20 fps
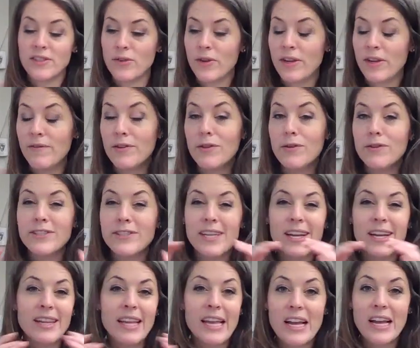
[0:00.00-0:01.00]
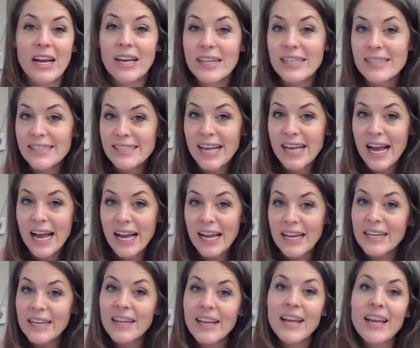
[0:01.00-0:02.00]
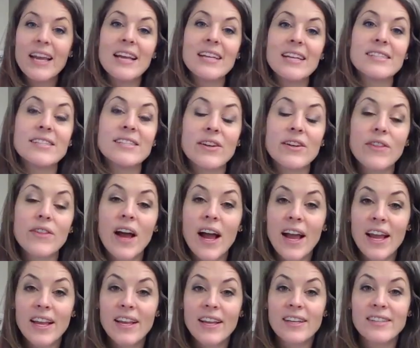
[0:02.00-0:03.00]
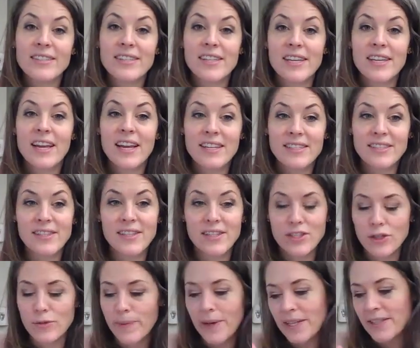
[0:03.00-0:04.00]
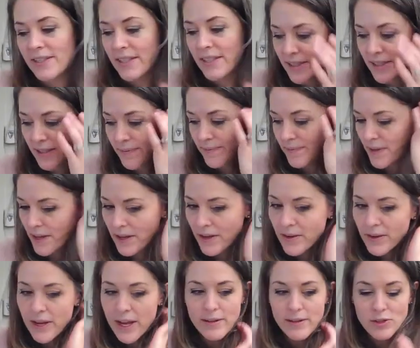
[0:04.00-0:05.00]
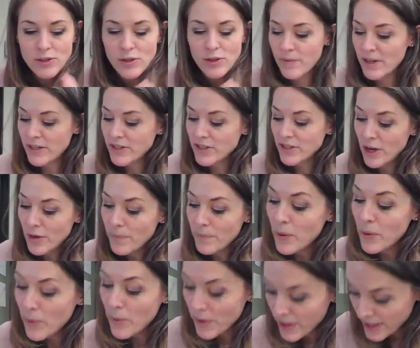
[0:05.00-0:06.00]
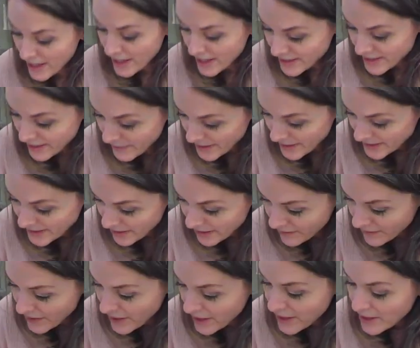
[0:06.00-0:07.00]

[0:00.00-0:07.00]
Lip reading: So even though it's kind of laying on its side, it's still the height because it connects the two bases. Okay, so I'm going to start by organizing myself.